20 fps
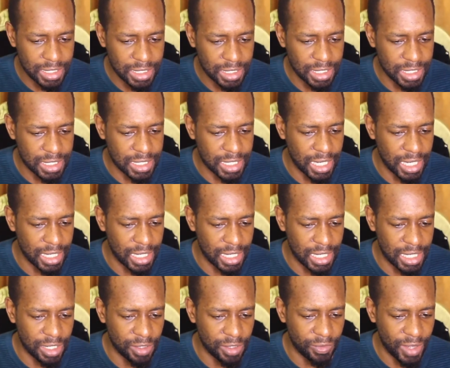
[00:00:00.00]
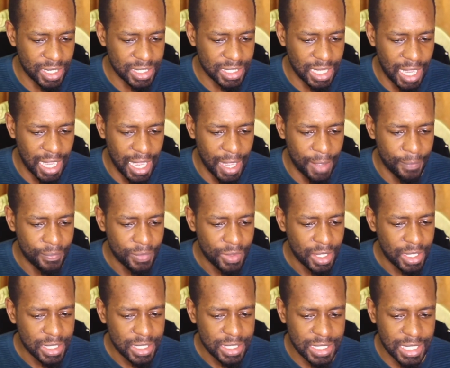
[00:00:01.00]
It can give us uh,
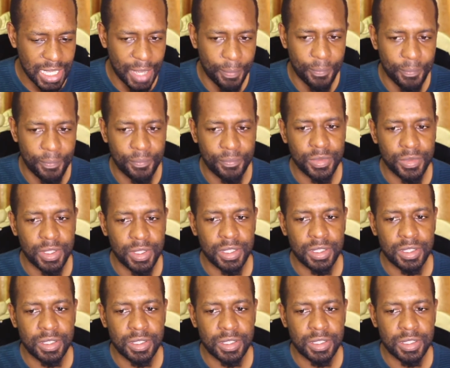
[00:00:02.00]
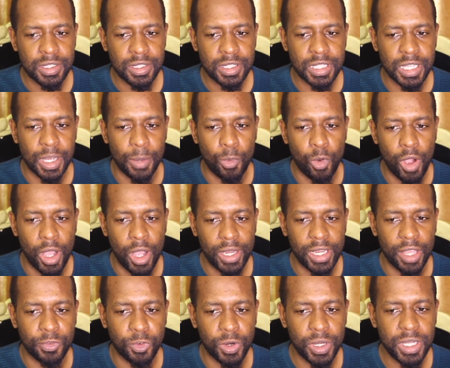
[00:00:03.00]
some, some
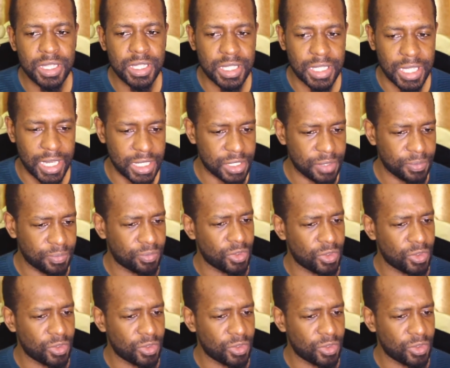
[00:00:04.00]
wonderful insight.